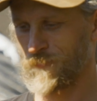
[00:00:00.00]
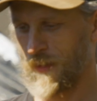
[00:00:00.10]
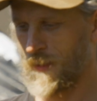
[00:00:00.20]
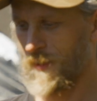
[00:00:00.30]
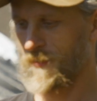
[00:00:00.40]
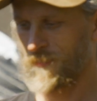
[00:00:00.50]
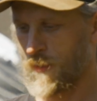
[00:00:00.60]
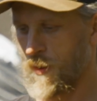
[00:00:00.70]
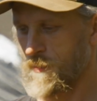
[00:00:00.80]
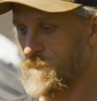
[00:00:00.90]
uh,
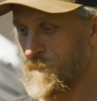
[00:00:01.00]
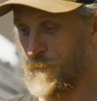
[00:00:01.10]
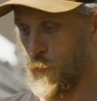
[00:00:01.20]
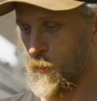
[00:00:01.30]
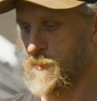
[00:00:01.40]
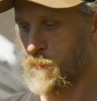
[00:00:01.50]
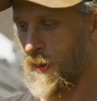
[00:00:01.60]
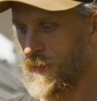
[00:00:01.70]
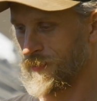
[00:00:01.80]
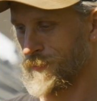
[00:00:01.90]
our forest
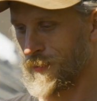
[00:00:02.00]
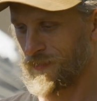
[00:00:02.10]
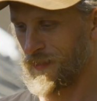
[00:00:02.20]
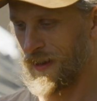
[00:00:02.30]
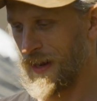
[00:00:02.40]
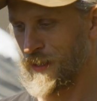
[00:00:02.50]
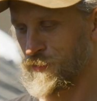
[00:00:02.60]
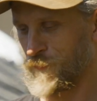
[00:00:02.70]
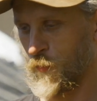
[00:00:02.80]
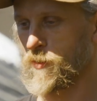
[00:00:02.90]
product, or our
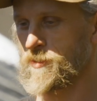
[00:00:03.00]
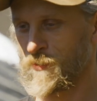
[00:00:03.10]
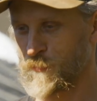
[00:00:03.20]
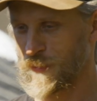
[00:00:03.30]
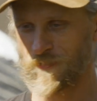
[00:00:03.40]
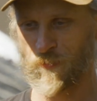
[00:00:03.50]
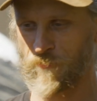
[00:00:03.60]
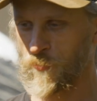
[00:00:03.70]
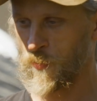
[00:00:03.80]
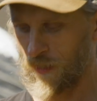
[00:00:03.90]
aged forest humus, whatever
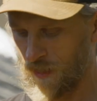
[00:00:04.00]
you want to